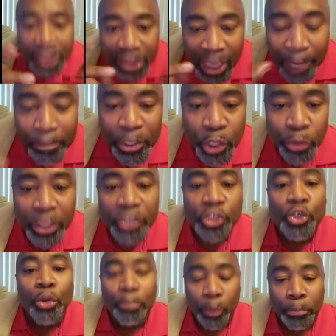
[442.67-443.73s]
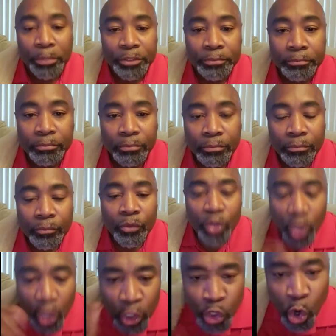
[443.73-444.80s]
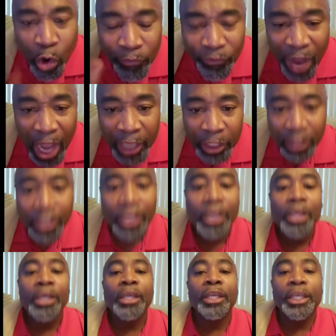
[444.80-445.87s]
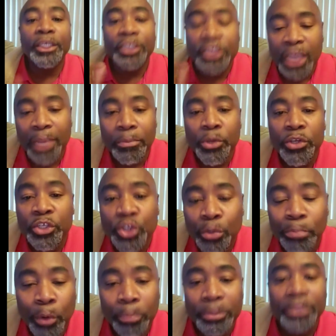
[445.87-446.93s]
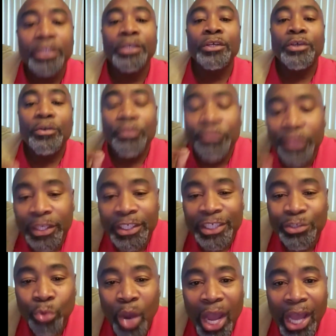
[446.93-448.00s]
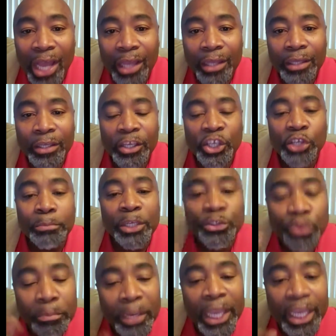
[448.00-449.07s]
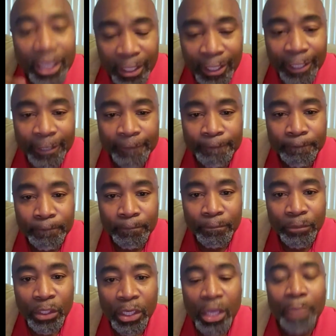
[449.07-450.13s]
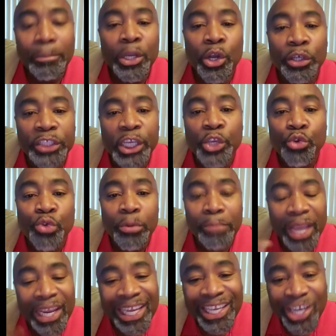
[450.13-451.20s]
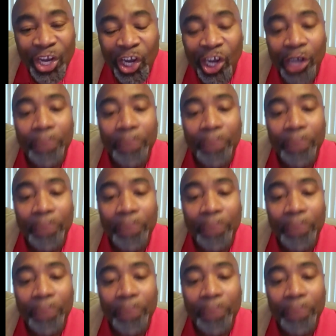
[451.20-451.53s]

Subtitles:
Your fire is shaping you into your purpose. This is why you must remain calm. Because in you remaining calm, that fire is going to shape you.